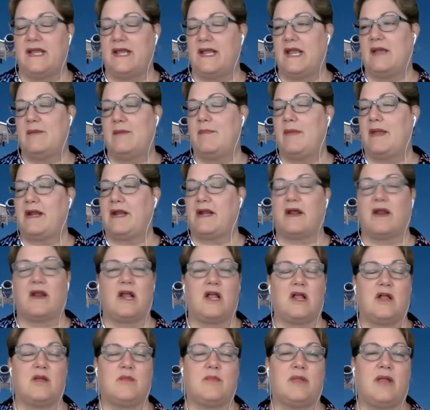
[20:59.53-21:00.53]
It may not
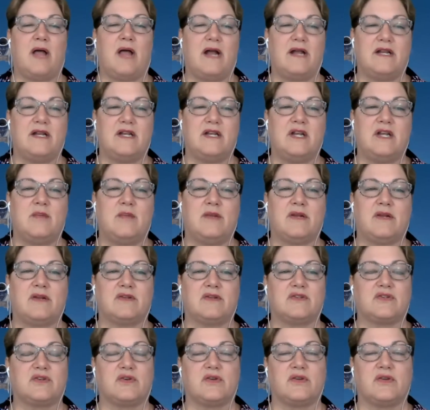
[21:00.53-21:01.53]
all apply to you, but it'll
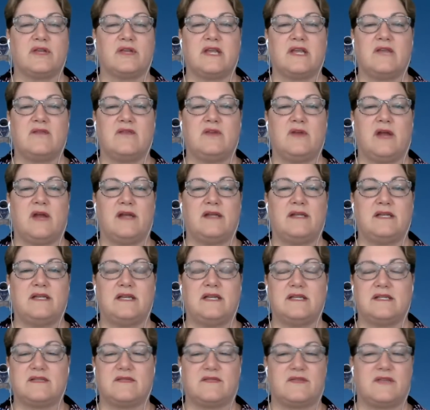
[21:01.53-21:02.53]
certainly give you
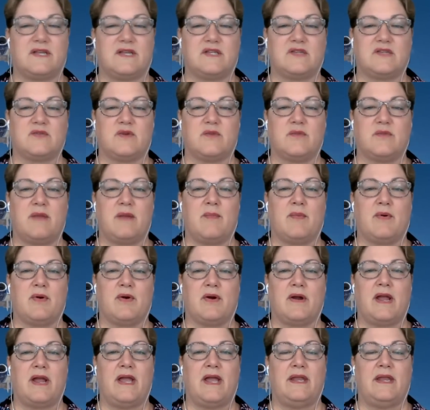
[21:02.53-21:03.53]
ideas of things to
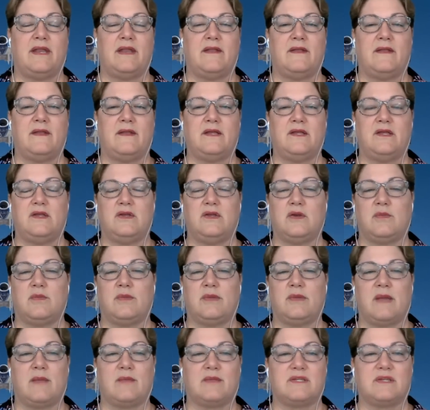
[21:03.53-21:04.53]
remember and you'll
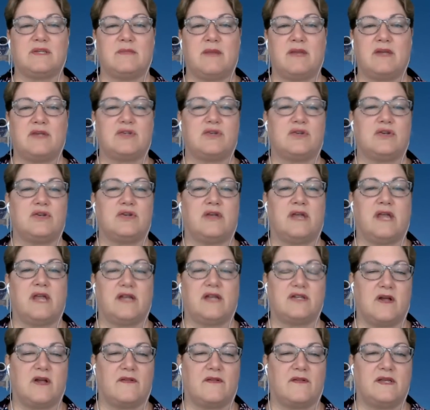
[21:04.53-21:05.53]
be able to make sure you
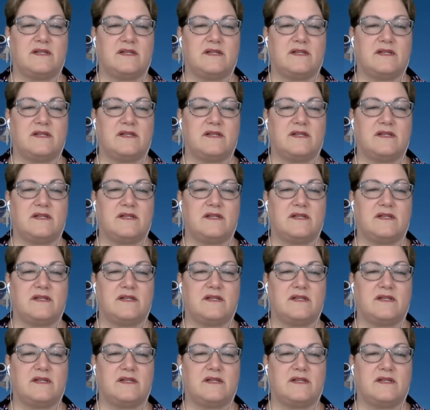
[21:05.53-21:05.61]
catch all the